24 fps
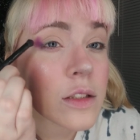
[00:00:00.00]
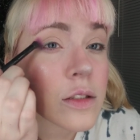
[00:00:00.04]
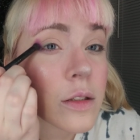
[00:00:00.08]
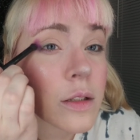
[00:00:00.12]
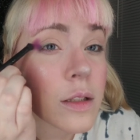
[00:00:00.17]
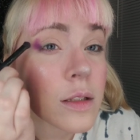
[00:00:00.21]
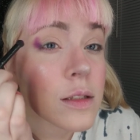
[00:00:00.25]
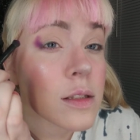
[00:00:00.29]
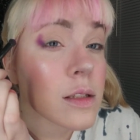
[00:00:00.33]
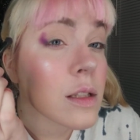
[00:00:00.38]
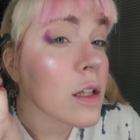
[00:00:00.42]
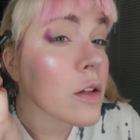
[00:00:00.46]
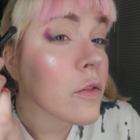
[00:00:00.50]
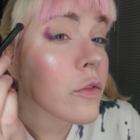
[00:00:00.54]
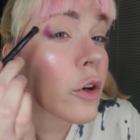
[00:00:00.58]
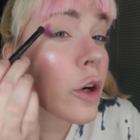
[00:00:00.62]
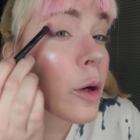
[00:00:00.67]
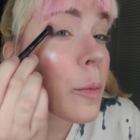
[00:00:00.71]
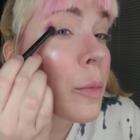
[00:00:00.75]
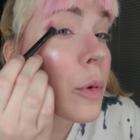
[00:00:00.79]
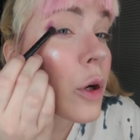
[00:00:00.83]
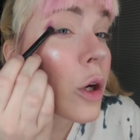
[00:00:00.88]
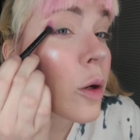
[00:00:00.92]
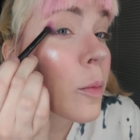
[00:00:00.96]
as you can see, for
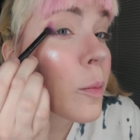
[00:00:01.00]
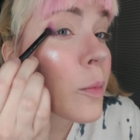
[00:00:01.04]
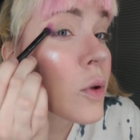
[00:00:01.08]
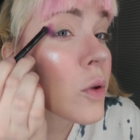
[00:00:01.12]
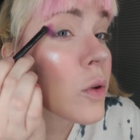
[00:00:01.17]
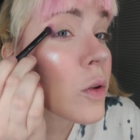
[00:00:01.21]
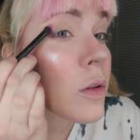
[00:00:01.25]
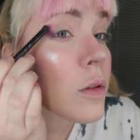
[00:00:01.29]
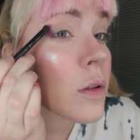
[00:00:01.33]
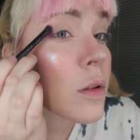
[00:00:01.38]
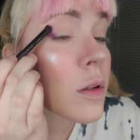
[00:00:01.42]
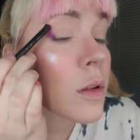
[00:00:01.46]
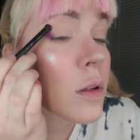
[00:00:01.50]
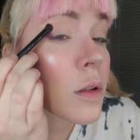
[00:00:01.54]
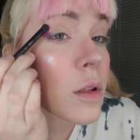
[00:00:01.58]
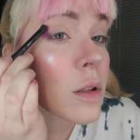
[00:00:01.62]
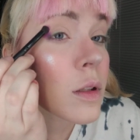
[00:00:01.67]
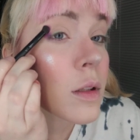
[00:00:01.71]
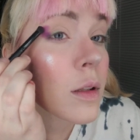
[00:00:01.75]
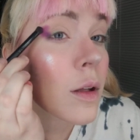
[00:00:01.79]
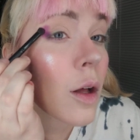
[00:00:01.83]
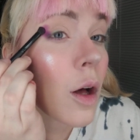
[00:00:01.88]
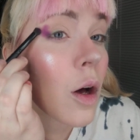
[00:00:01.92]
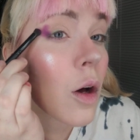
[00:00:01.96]
purple,
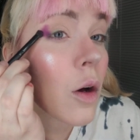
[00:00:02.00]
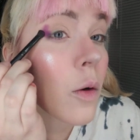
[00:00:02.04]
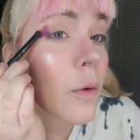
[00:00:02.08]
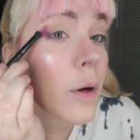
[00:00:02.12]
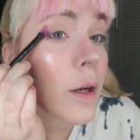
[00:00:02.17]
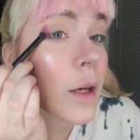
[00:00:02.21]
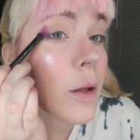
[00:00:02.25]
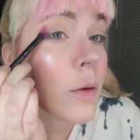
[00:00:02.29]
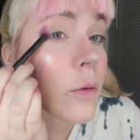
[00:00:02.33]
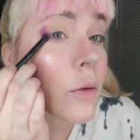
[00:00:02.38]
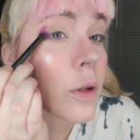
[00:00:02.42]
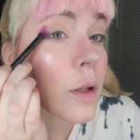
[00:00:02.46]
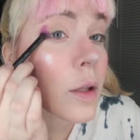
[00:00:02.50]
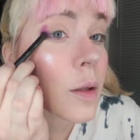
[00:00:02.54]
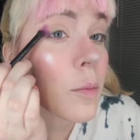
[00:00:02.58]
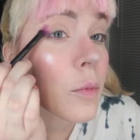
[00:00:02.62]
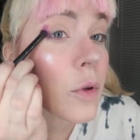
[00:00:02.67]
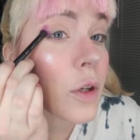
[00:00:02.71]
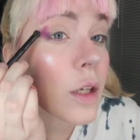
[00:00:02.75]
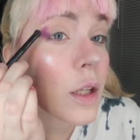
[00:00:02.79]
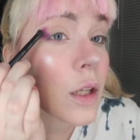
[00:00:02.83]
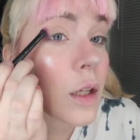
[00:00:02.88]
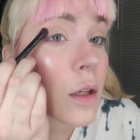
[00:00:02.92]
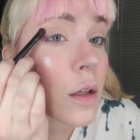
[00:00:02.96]
this is already really
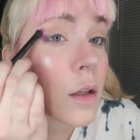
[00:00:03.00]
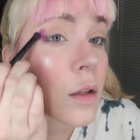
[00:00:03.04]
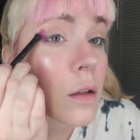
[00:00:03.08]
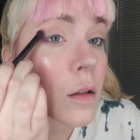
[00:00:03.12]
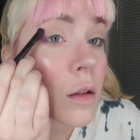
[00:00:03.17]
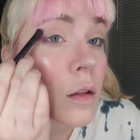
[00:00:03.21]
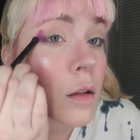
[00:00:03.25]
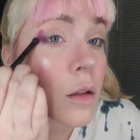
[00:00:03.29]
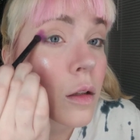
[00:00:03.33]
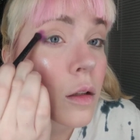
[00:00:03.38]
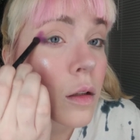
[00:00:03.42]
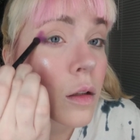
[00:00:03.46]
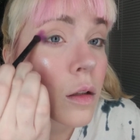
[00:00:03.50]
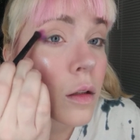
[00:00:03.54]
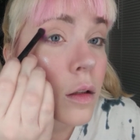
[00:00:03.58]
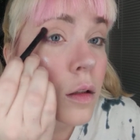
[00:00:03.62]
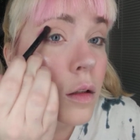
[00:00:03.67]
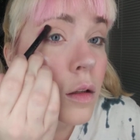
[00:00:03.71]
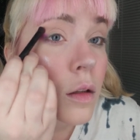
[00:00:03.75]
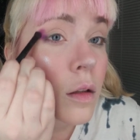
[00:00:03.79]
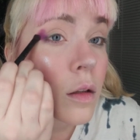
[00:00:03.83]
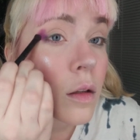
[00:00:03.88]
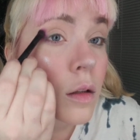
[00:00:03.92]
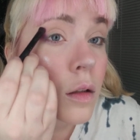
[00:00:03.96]
pretty.
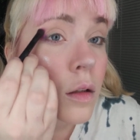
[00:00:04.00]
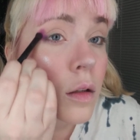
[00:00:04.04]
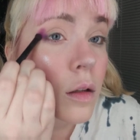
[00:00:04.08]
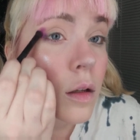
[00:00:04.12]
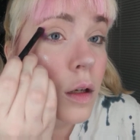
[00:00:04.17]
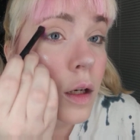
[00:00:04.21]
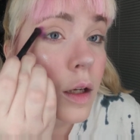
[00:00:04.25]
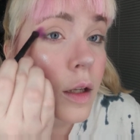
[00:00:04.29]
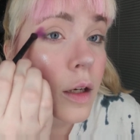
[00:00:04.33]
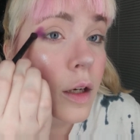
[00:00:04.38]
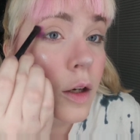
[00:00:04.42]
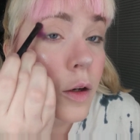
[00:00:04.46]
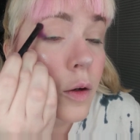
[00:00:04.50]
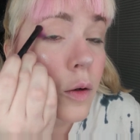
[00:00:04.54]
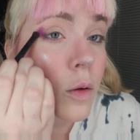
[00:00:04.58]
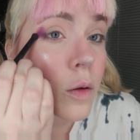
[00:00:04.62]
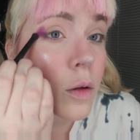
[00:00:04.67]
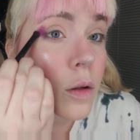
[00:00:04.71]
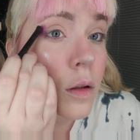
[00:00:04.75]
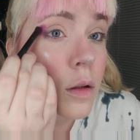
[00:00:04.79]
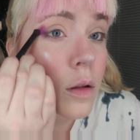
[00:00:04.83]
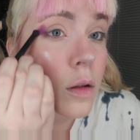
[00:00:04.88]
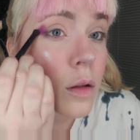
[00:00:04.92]
I know,